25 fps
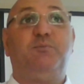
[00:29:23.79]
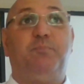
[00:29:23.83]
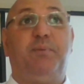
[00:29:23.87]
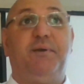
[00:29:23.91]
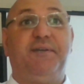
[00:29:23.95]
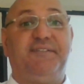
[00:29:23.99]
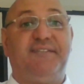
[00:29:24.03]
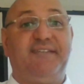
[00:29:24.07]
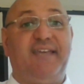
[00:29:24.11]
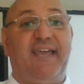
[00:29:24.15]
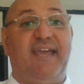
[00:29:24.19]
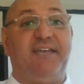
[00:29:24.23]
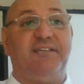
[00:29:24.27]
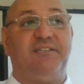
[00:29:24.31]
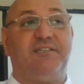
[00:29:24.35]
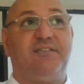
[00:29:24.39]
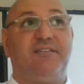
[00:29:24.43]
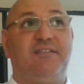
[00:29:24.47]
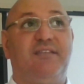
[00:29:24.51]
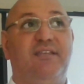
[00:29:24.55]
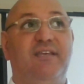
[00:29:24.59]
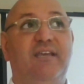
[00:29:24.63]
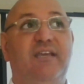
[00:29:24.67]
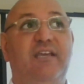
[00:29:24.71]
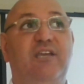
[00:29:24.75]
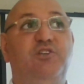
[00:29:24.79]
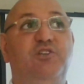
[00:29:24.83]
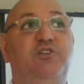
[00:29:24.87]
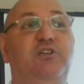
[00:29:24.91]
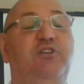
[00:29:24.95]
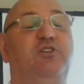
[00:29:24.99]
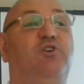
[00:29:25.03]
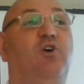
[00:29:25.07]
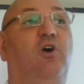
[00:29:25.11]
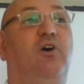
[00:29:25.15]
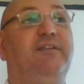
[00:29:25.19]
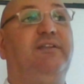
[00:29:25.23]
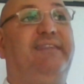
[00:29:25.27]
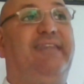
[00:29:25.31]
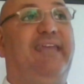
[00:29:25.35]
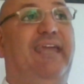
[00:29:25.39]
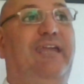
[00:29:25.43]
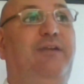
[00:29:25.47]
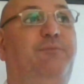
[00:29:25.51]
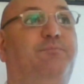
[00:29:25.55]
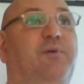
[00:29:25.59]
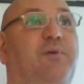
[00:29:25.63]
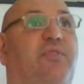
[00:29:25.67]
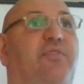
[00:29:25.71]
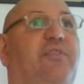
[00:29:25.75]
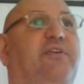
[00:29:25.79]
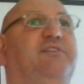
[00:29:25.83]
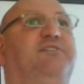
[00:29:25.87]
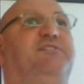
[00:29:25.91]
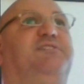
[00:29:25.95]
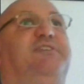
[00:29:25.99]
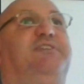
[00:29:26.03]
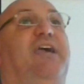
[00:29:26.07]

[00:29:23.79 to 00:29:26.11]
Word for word: possessed. She's got a demon that's